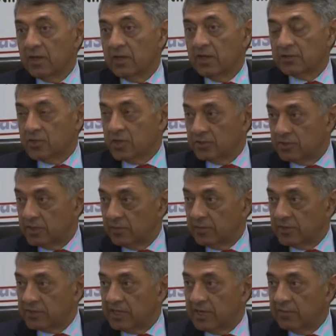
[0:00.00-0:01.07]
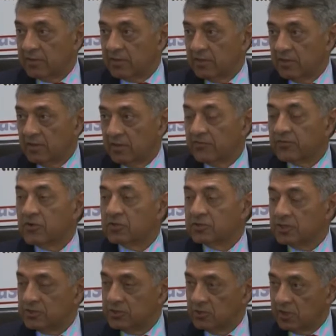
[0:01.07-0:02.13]
it's got surplus capital. Of course,
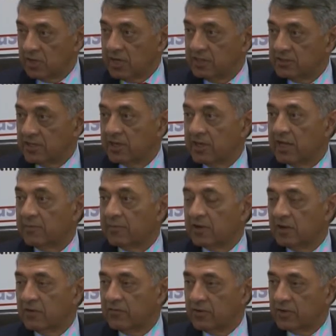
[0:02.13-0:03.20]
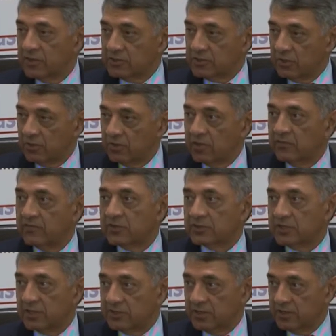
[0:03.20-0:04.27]
it's utilizing capital for its own
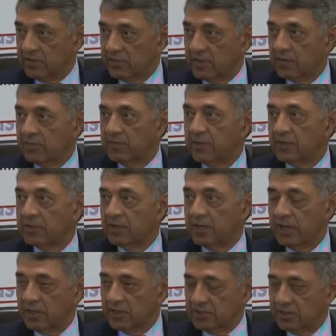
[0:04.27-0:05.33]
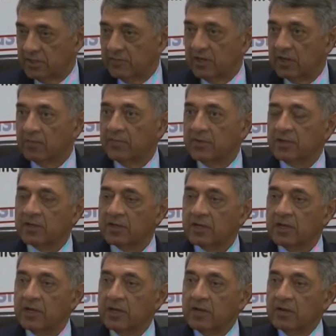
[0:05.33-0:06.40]
infrastructure development, energy development,
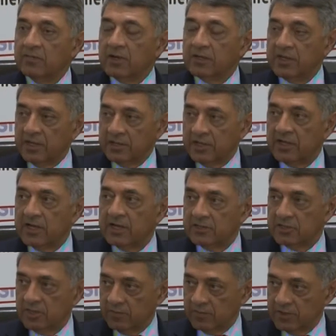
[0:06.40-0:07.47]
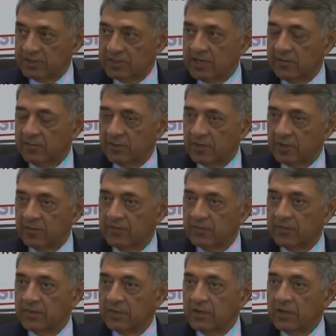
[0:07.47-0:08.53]
but yet it has surplus capital.
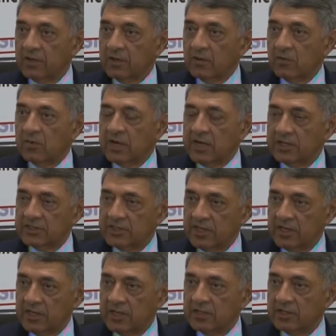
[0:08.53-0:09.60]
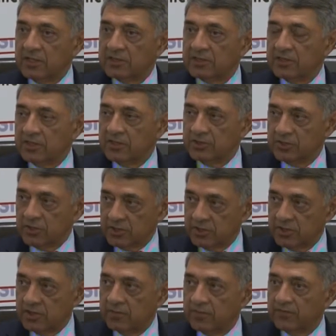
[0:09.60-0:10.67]
Why I say that is in the short
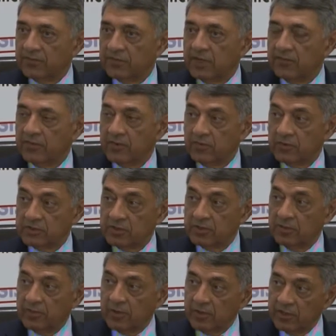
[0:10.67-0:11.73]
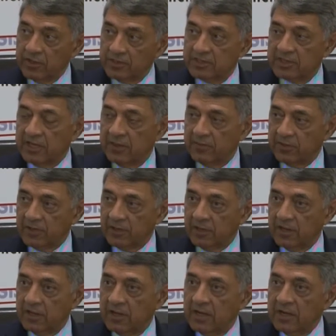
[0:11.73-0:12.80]
term, if it was to deploy this capital,
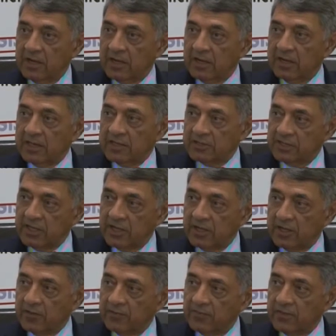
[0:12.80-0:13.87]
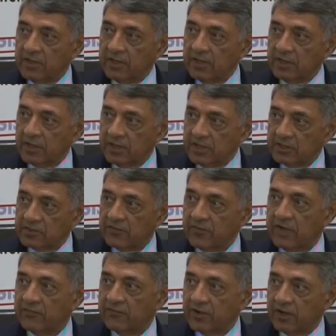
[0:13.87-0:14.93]
let us take, in the case of
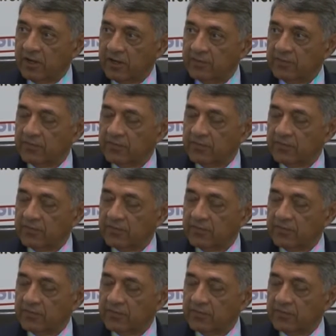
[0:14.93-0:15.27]
Africa,